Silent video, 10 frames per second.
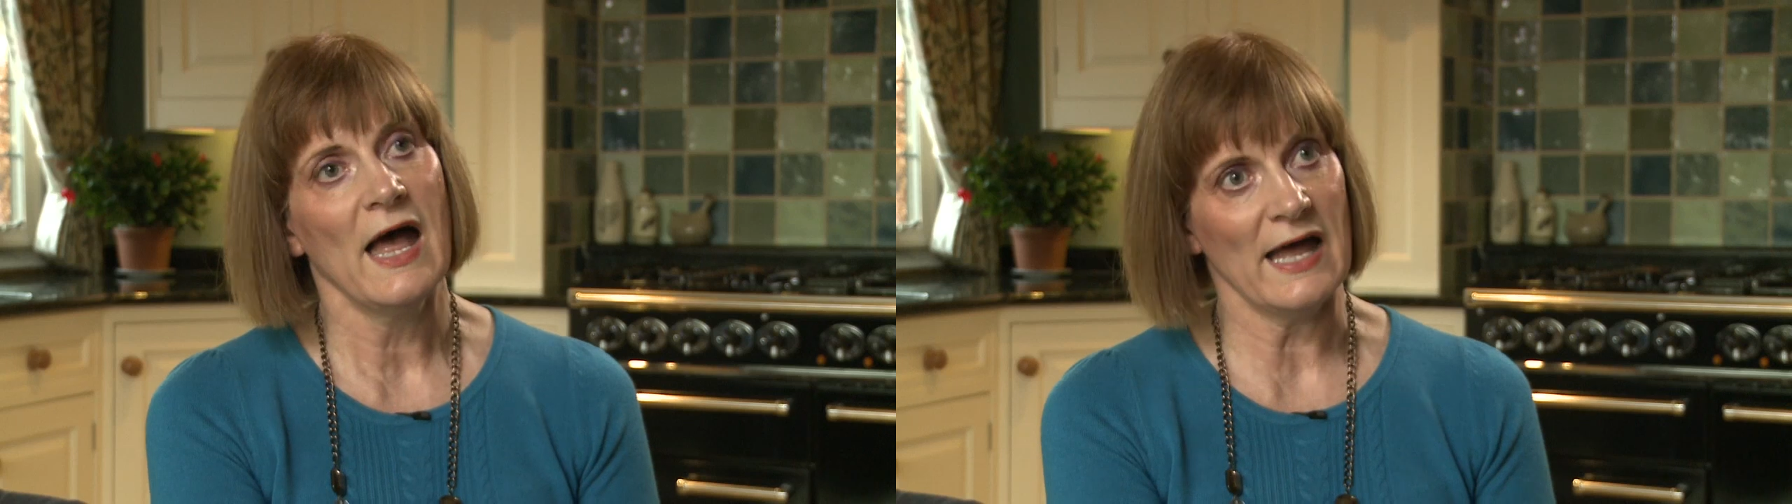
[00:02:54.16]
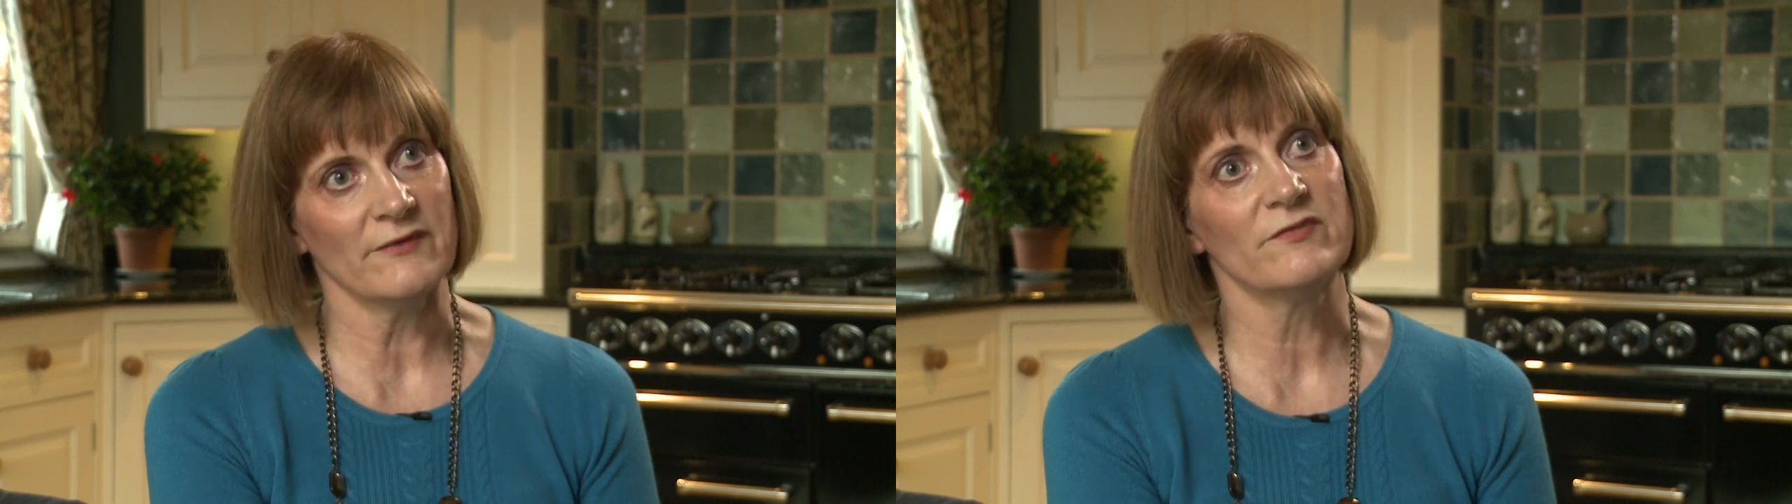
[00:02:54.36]

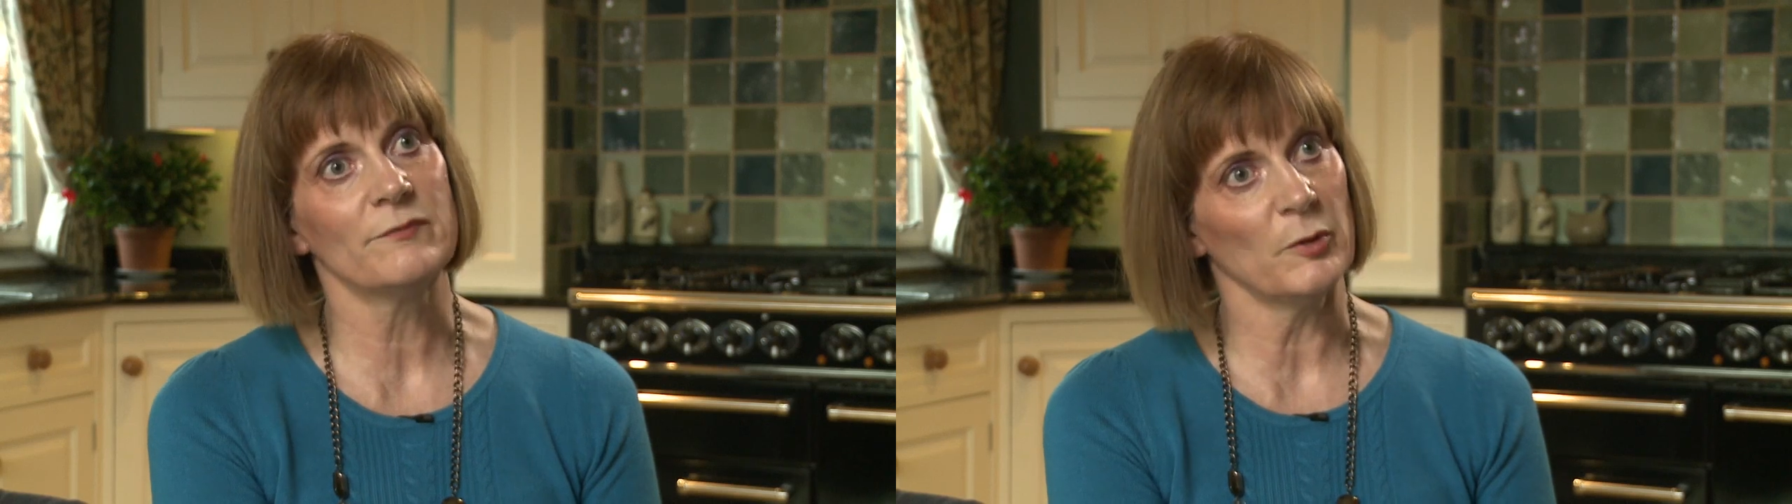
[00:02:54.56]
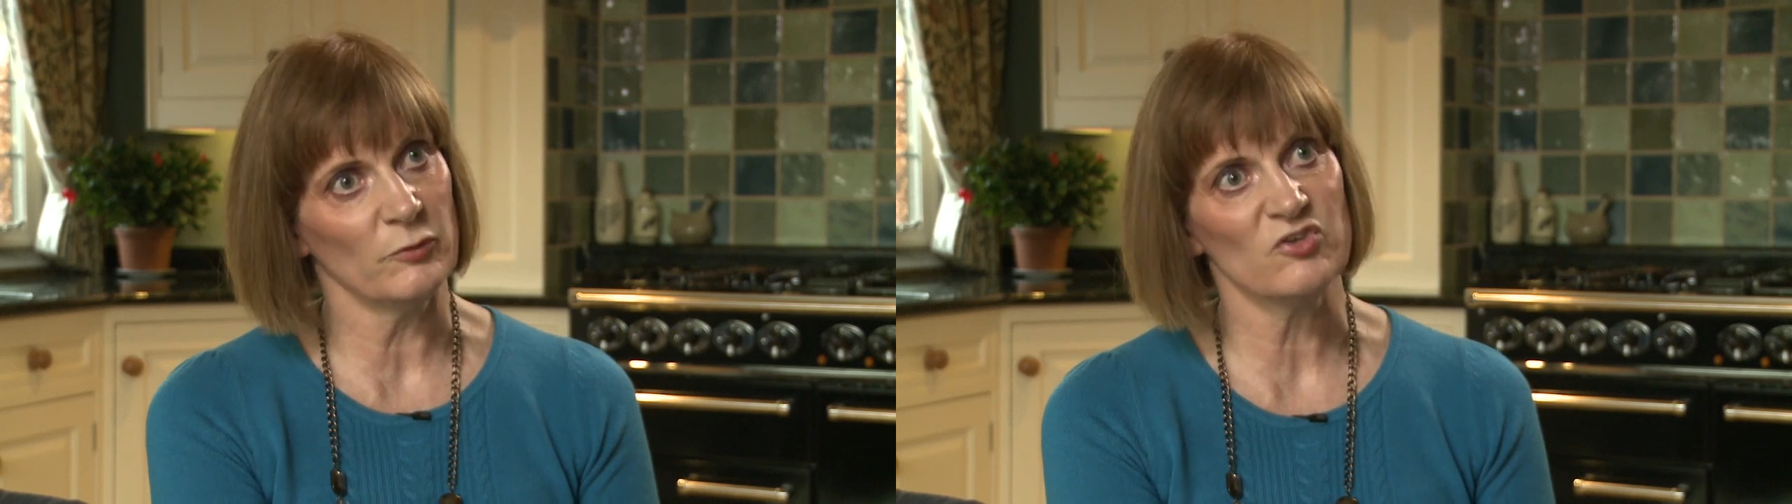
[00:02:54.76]
and
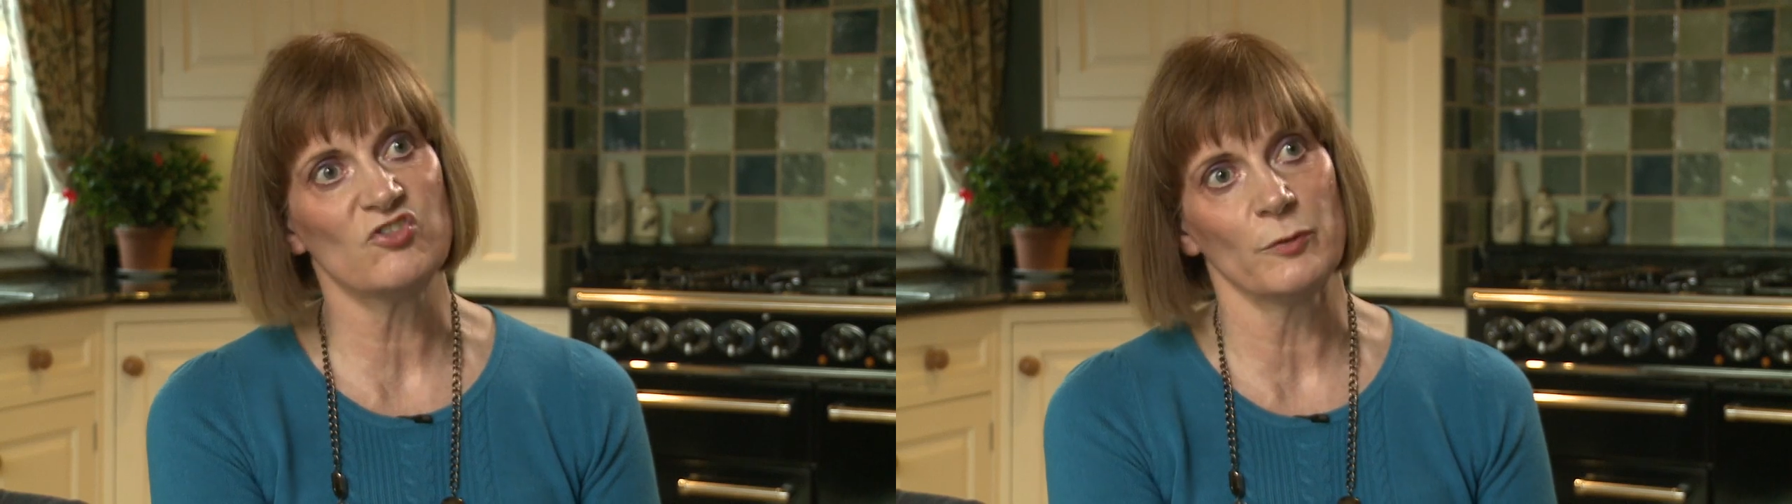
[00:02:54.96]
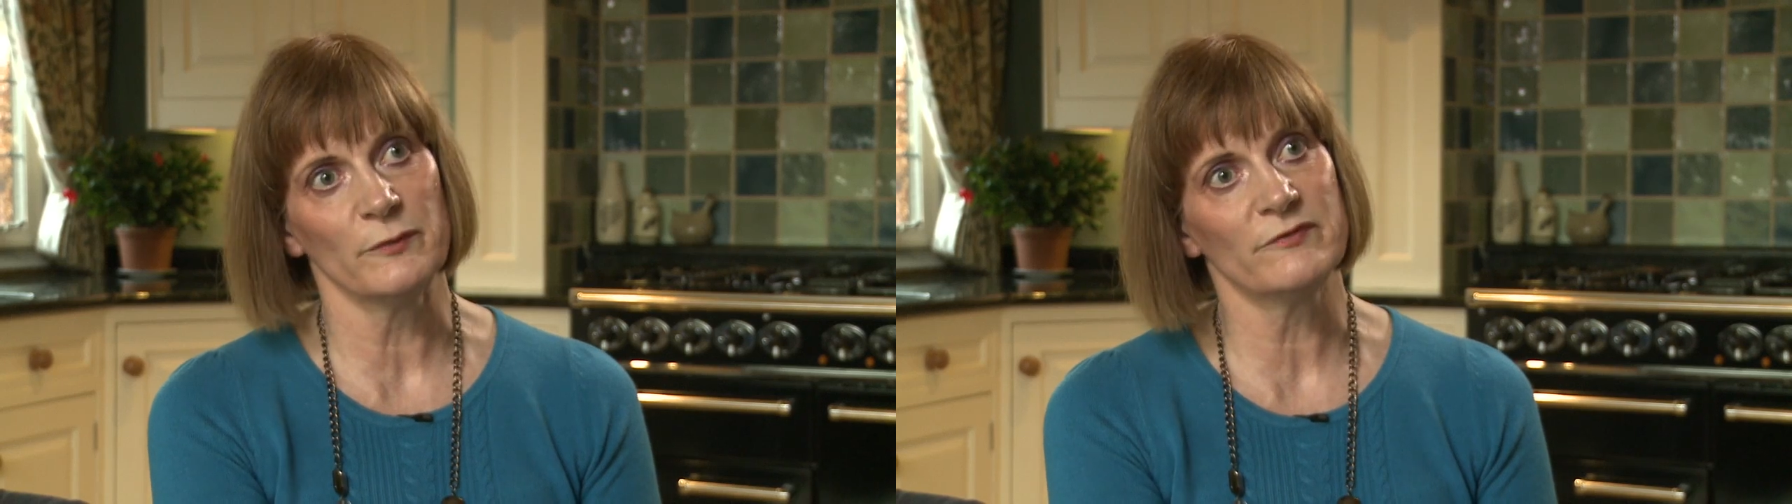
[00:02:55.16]
spiritual